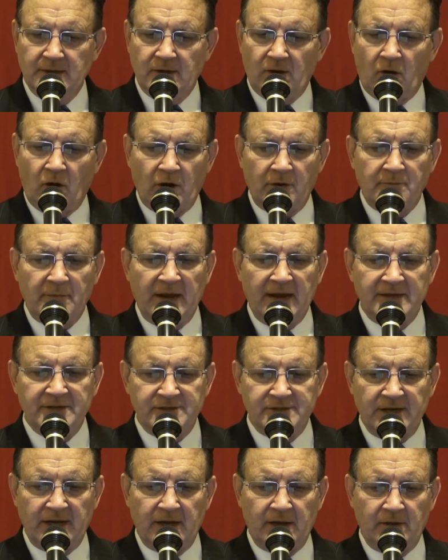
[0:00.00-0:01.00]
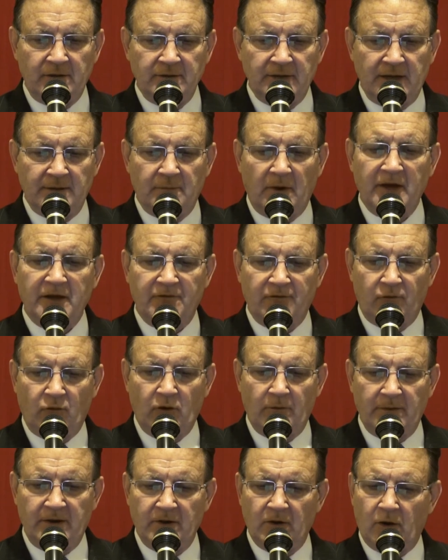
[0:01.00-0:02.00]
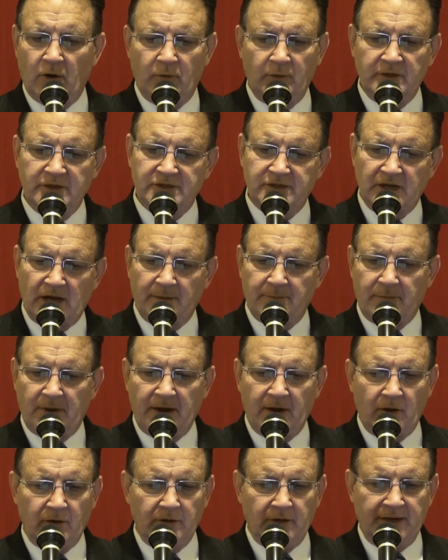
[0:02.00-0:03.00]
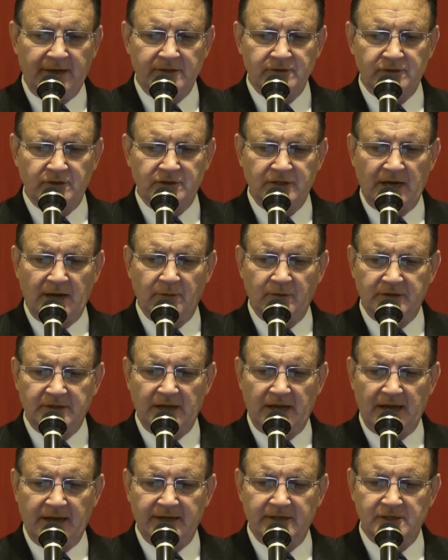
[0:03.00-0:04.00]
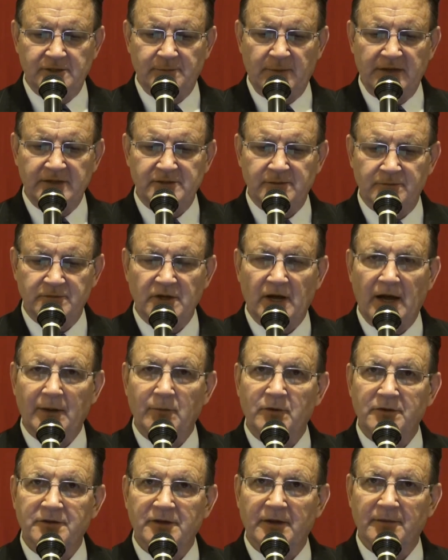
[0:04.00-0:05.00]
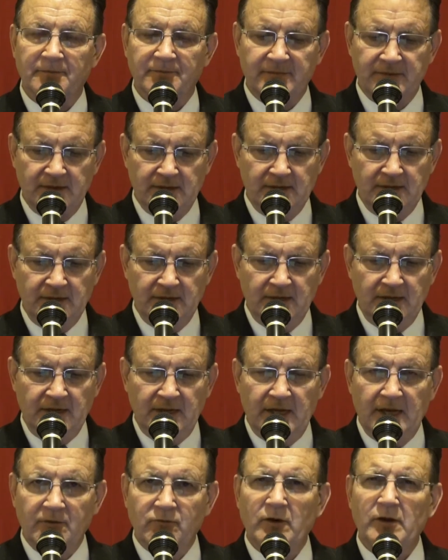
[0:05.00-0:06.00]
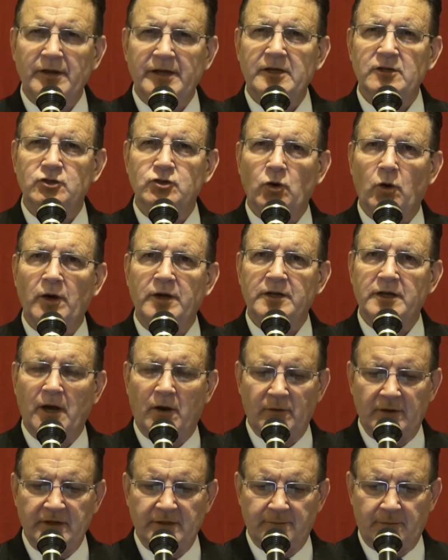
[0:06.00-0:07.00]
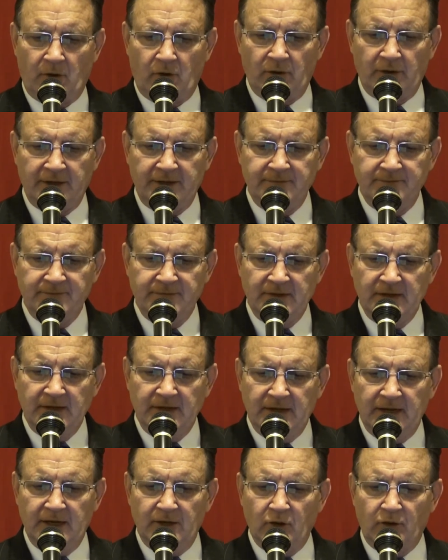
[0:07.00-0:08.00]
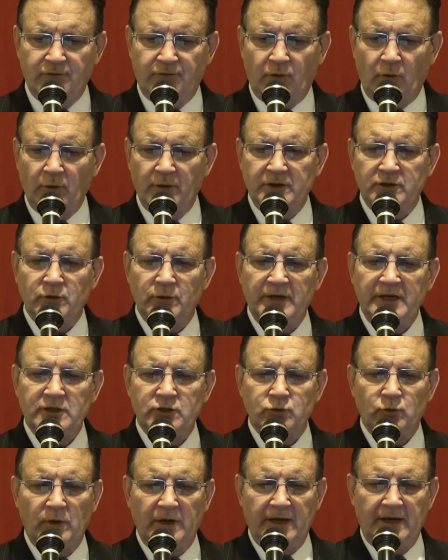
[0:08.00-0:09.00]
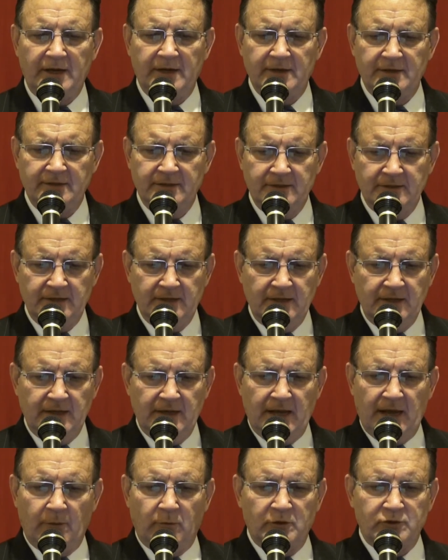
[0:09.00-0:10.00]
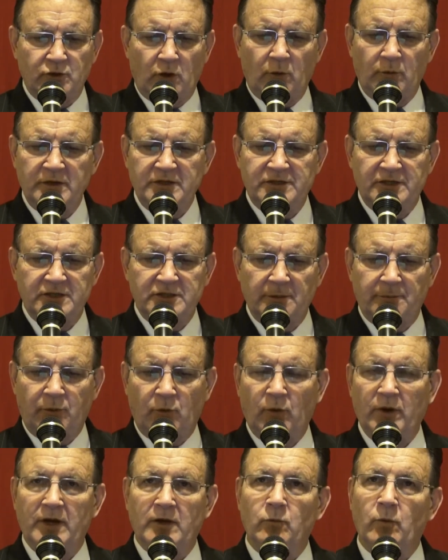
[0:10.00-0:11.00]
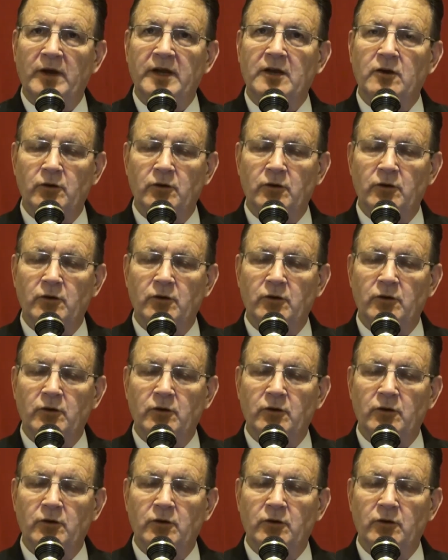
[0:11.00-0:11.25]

Art Manzel and Mike Foreman always stopped by our lanes to chat with Dad and spend some time with him. He really enjoyed going to bowling. He looked forward to each week and was always disappointed when he